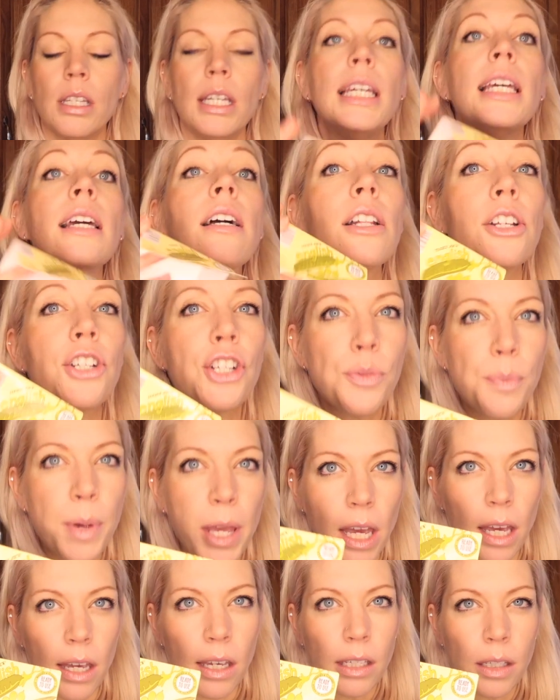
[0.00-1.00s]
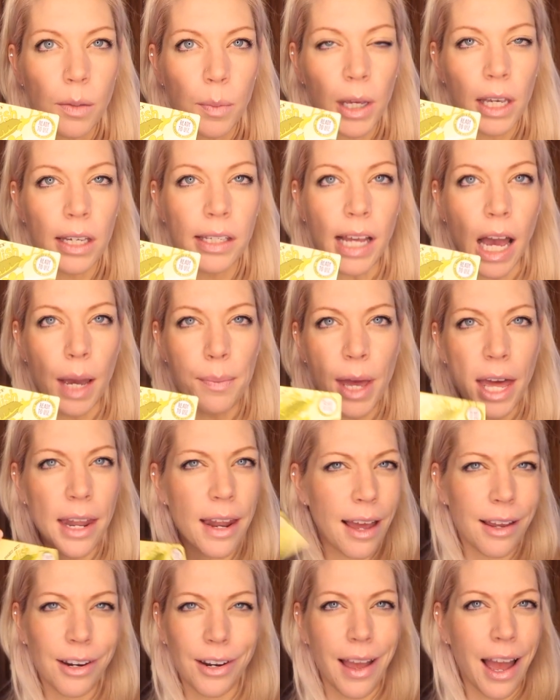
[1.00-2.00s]
English peas because I'm
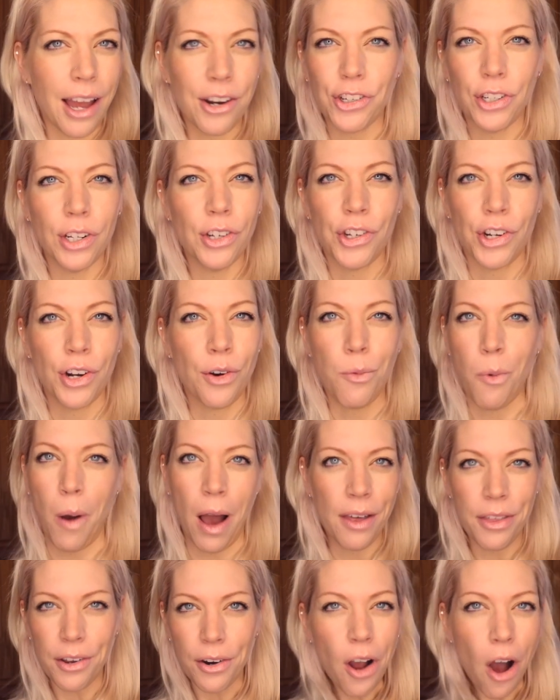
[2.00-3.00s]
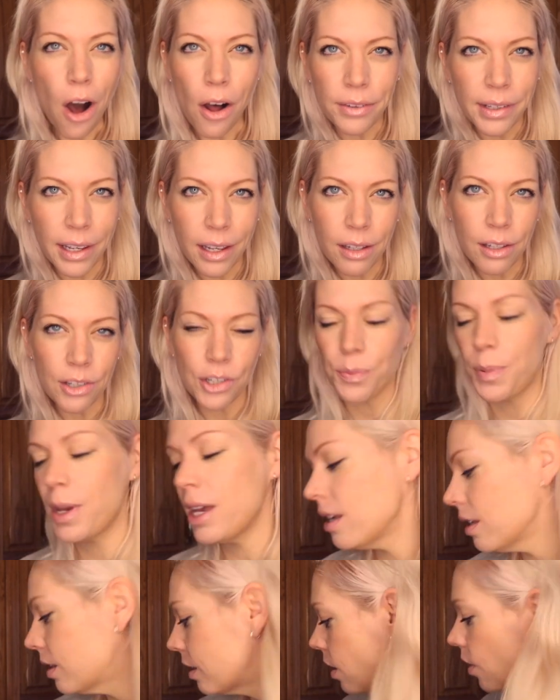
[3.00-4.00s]
not actually sure why they're called English
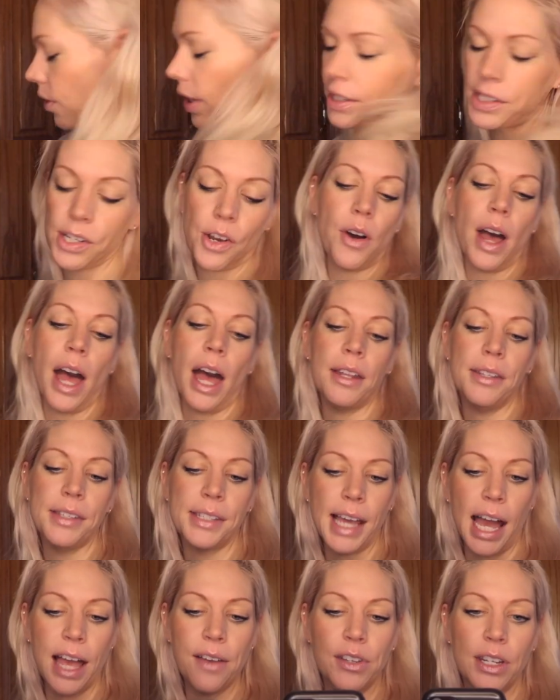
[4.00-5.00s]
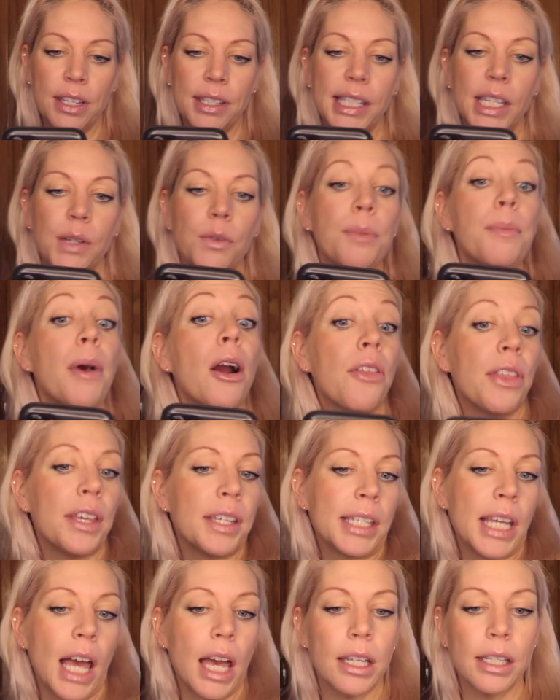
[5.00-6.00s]
peas. So let's go ahead and dive in and see what Martha
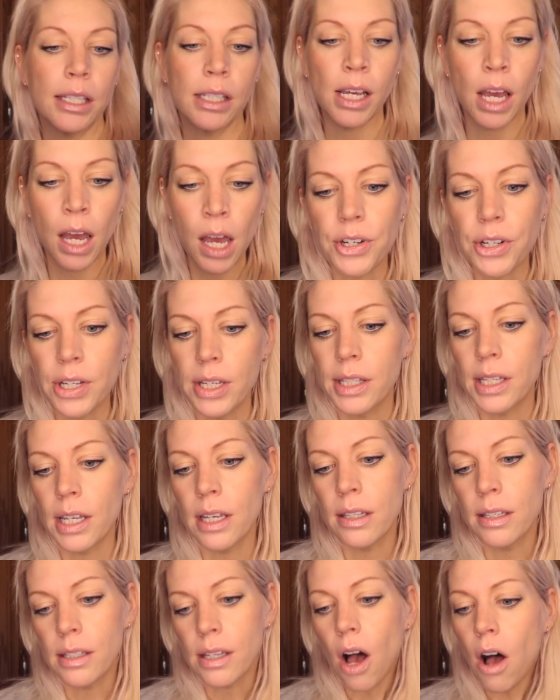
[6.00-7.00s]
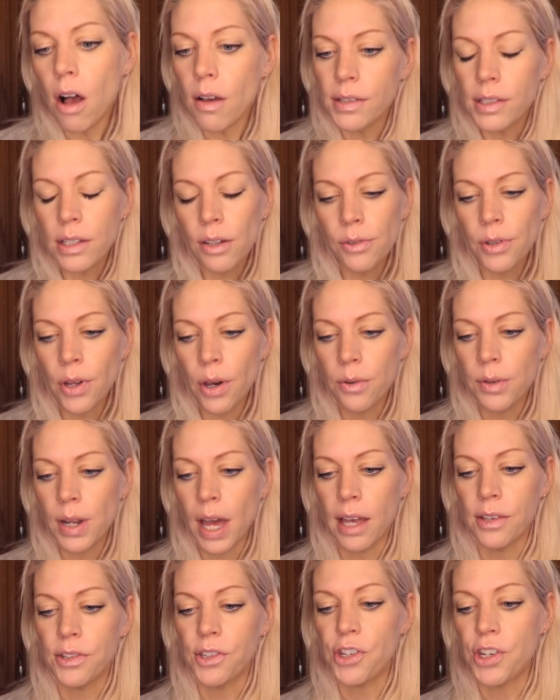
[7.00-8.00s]
says. She says, also known
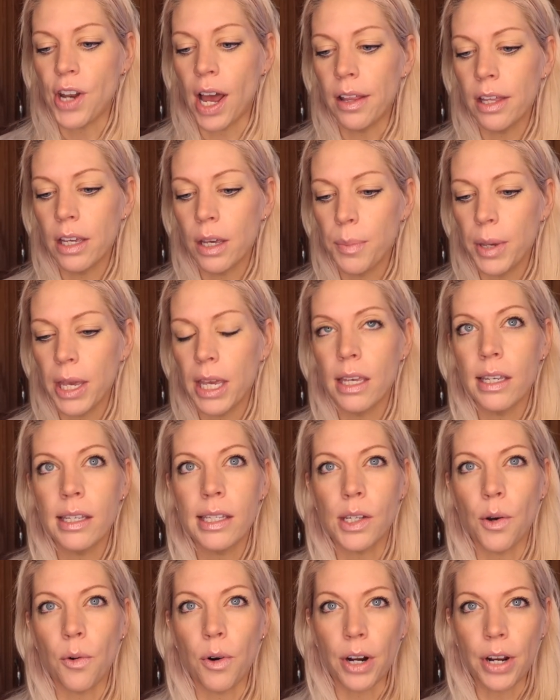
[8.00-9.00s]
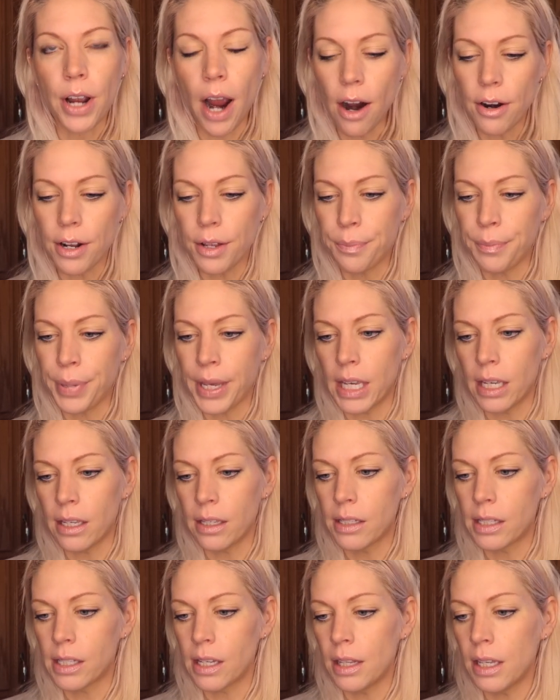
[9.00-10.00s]
as shelling peas or garden
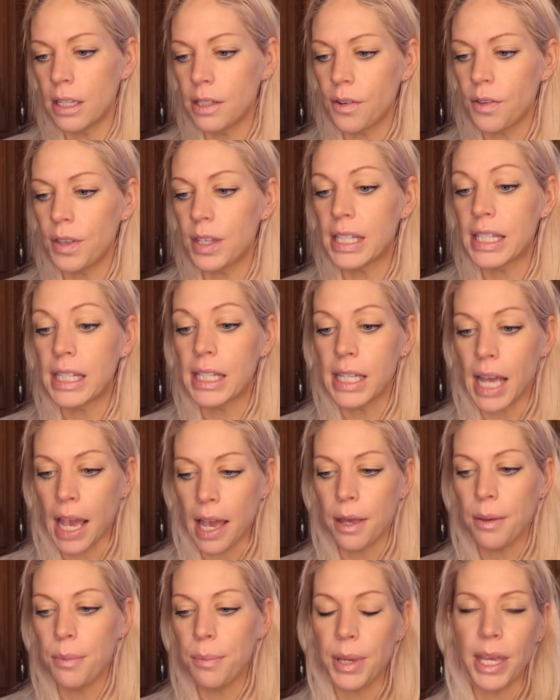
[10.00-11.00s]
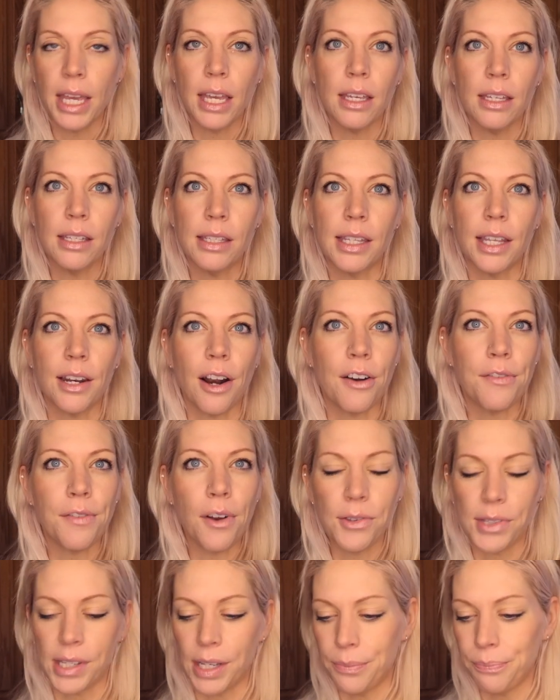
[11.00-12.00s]
peas, these are the same peas that are
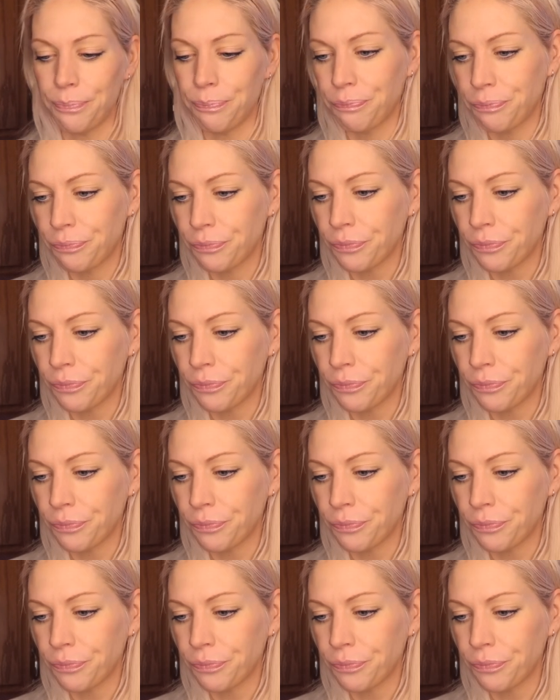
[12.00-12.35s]
frozen.